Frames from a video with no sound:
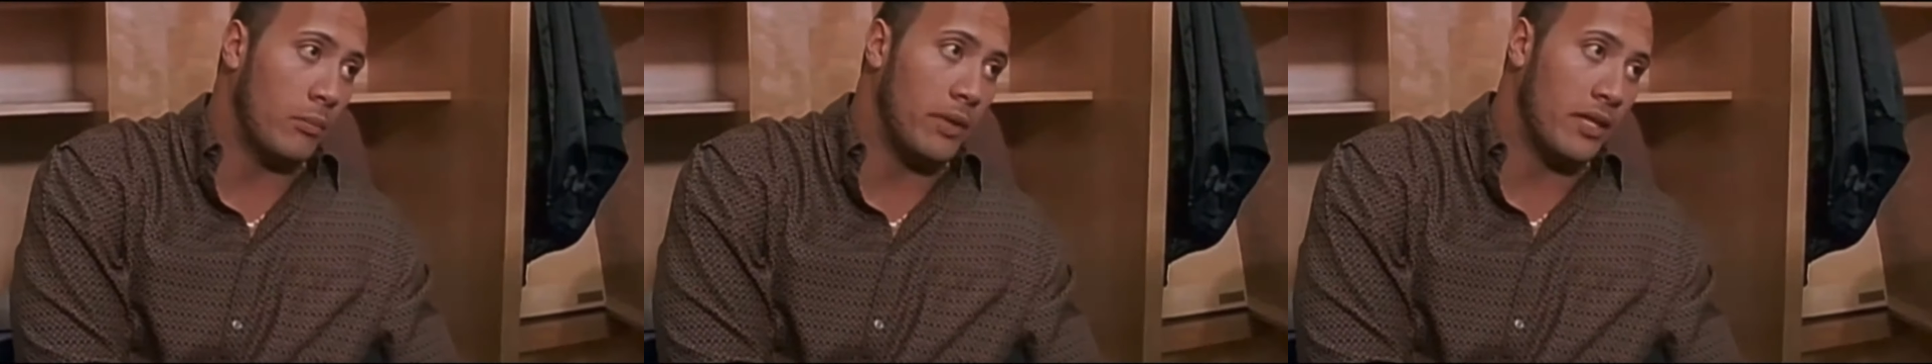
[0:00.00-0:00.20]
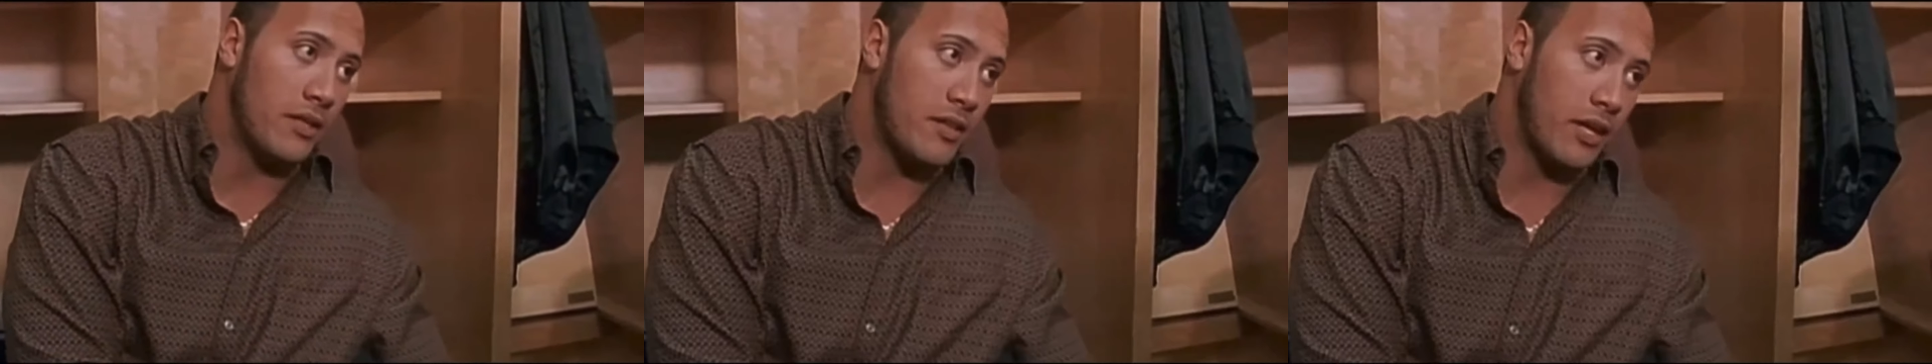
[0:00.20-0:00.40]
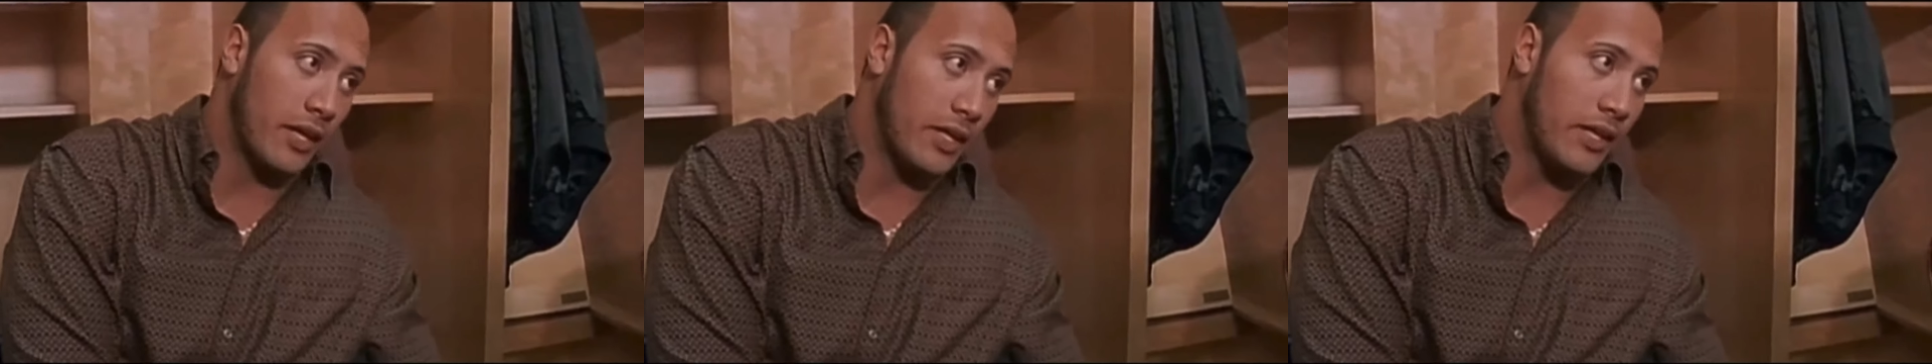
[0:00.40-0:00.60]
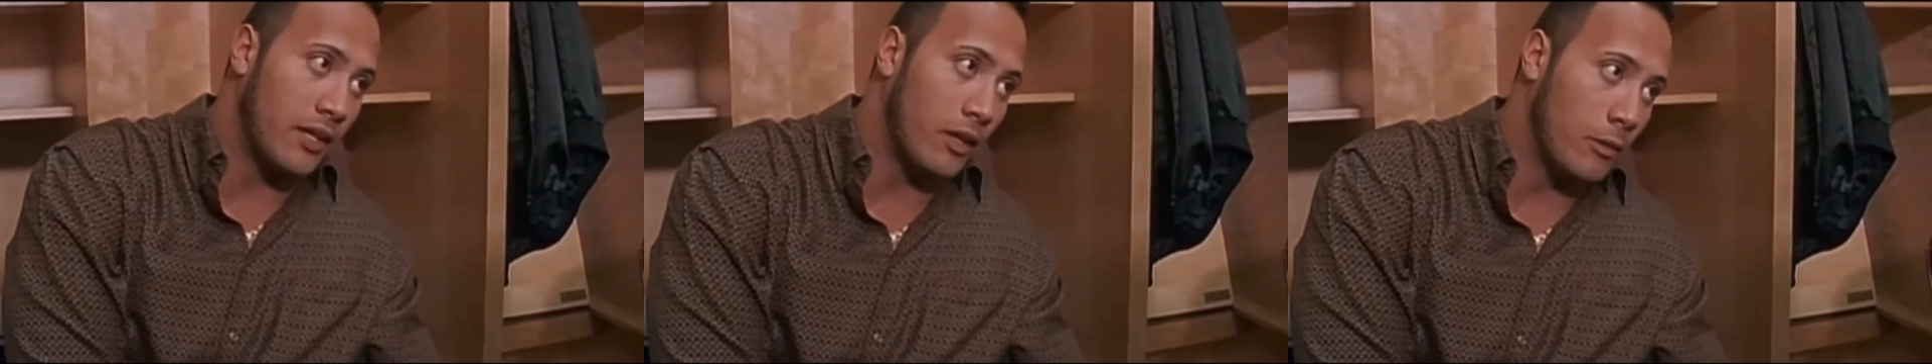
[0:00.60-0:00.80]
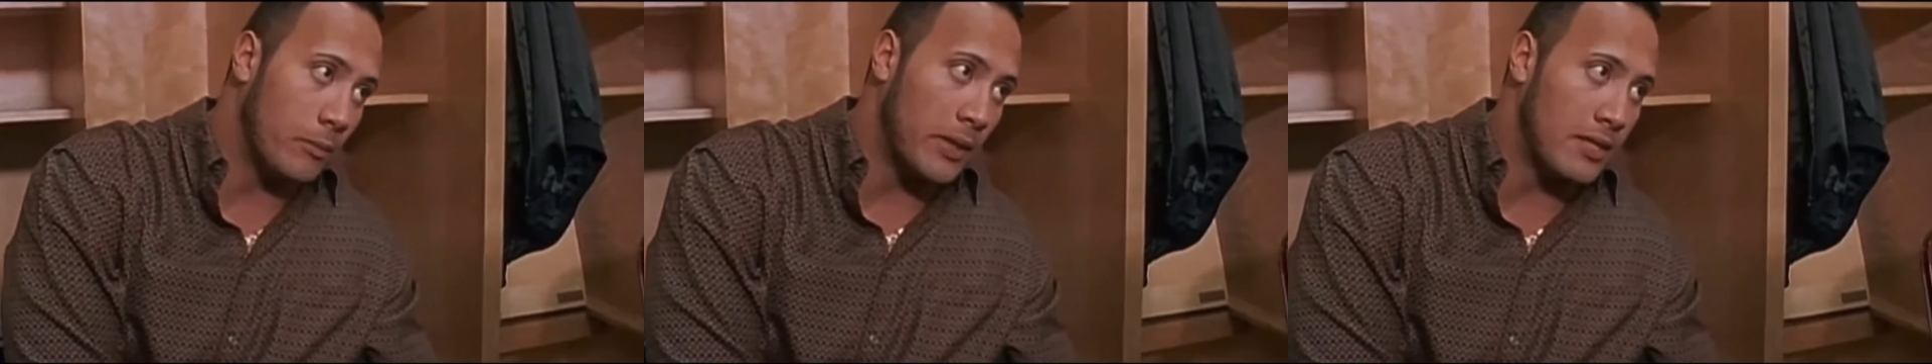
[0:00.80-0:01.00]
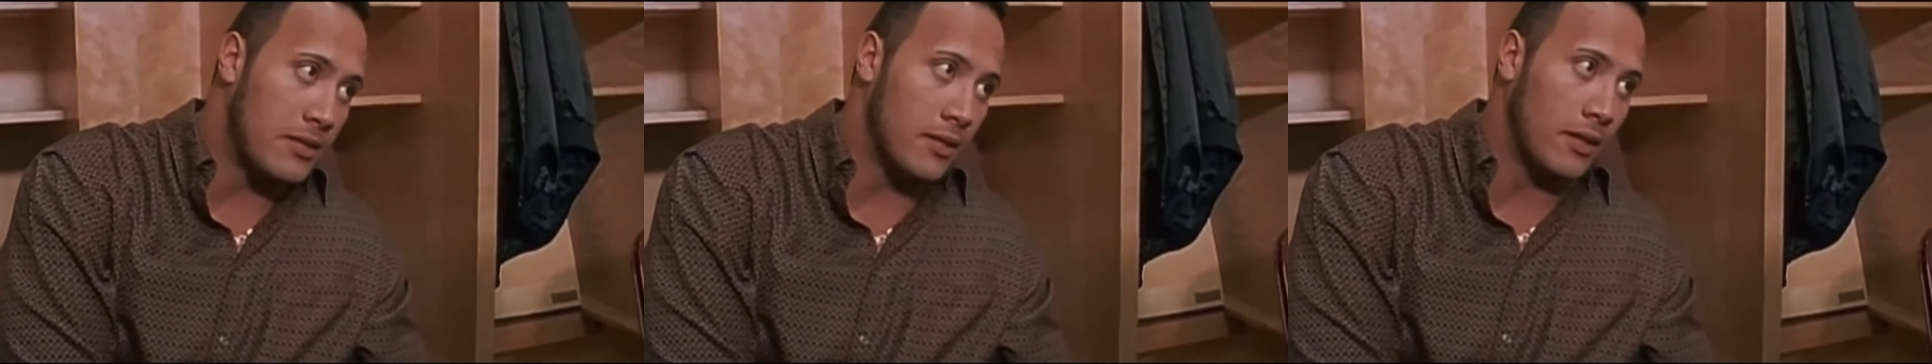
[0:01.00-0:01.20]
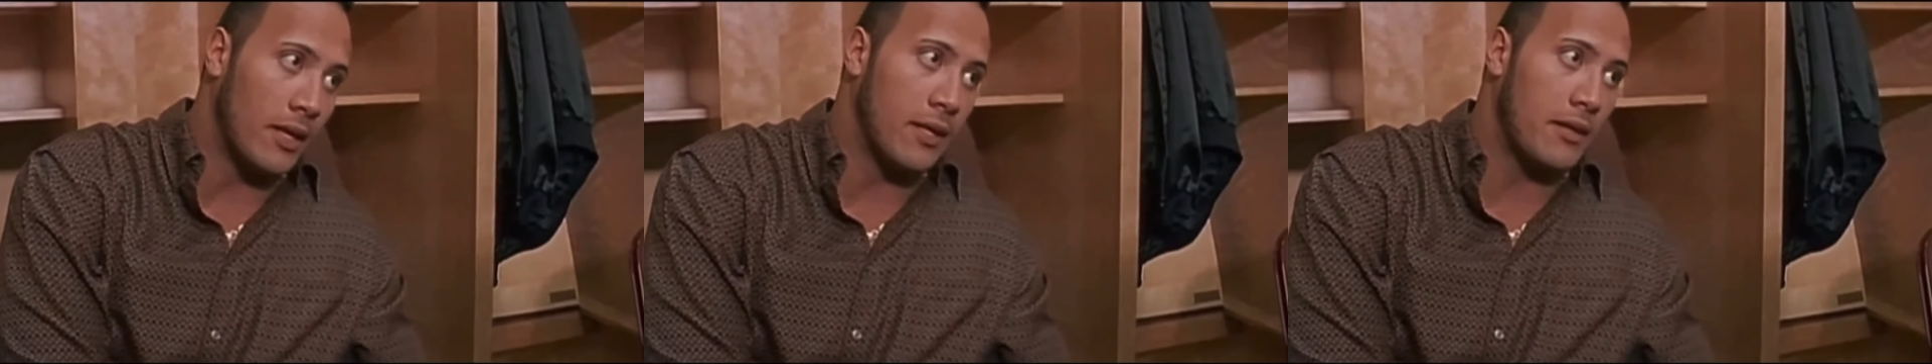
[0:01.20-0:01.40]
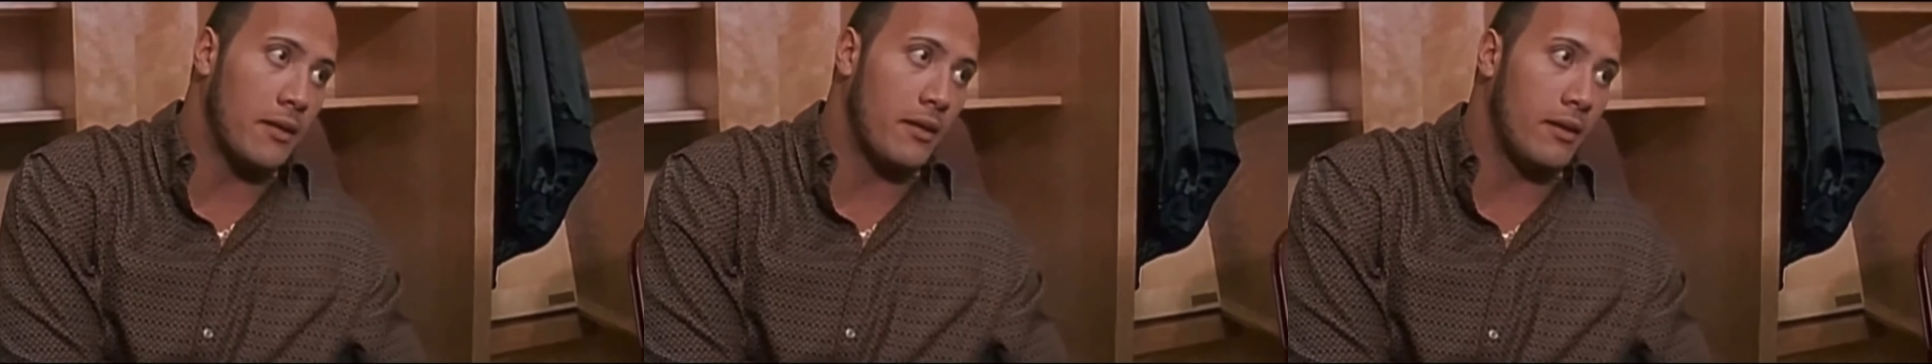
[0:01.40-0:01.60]
be a ton of heat on me
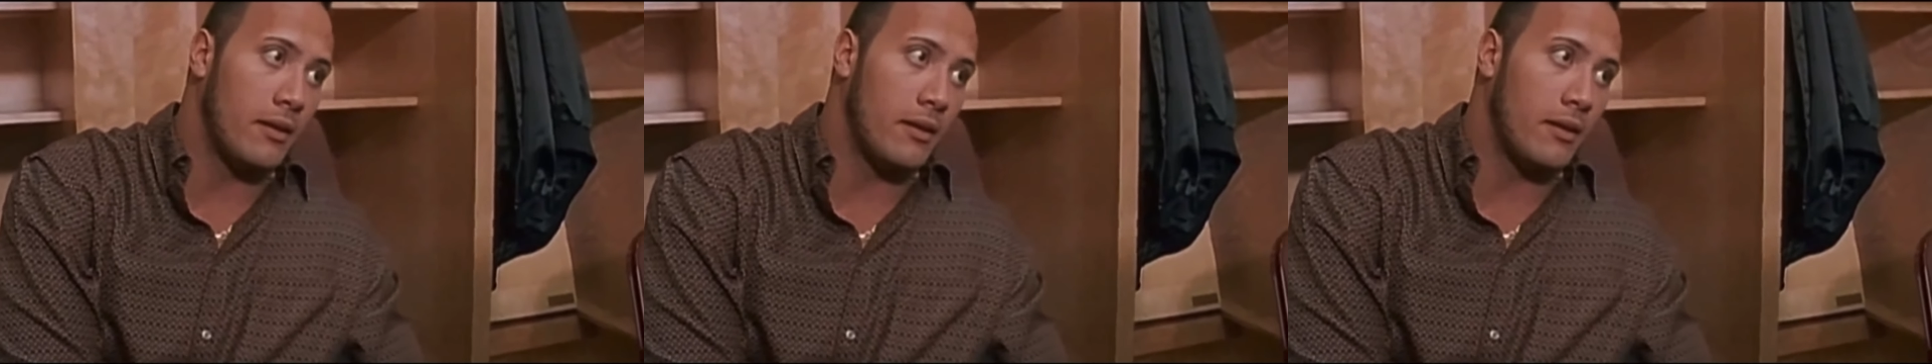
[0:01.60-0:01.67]
tonight.